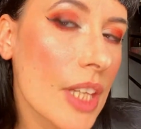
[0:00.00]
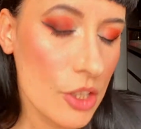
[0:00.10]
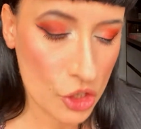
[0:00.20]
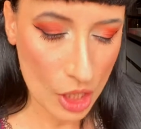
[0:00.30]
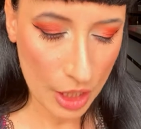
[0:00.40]

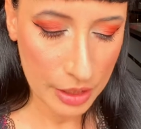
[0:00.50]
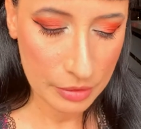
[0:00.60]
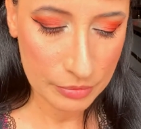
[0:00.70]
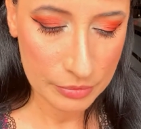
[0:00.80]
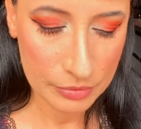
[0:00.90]
shine,
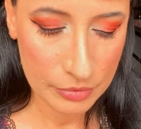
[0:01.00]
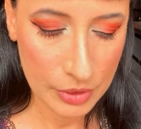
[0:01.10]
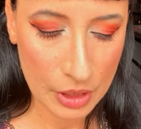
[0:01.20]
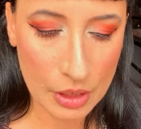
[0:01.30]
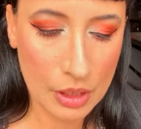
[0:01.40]

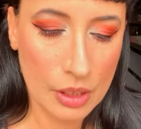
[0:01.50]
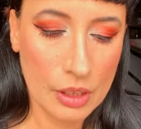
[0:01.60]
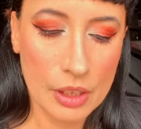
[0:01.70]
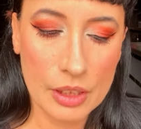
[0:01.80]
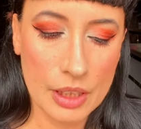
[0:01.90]

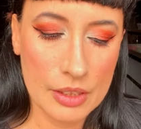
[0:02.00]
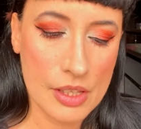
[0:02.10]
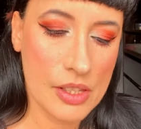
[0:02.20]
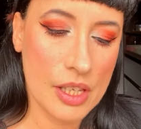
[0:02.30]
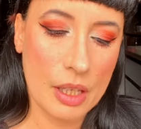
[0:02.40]
and then the
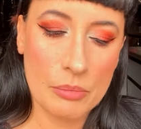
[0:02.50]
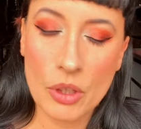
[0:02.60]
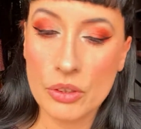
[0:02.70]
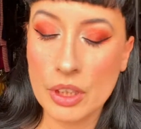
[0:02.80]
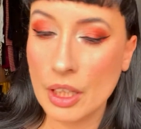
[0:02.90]
same
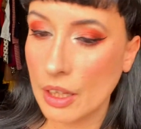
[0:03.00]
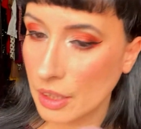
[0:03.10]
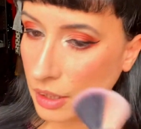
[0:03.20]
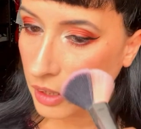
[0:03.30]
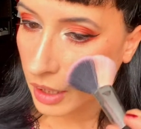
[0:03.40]
on the
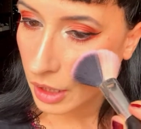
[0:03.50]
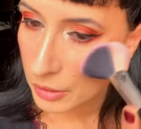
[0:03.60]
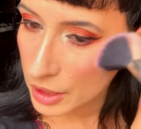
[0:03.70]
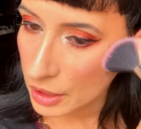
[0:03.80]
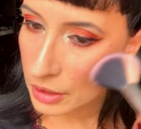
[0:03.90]
other
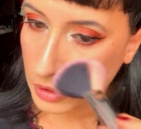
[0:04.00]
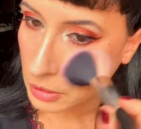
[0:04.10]
area.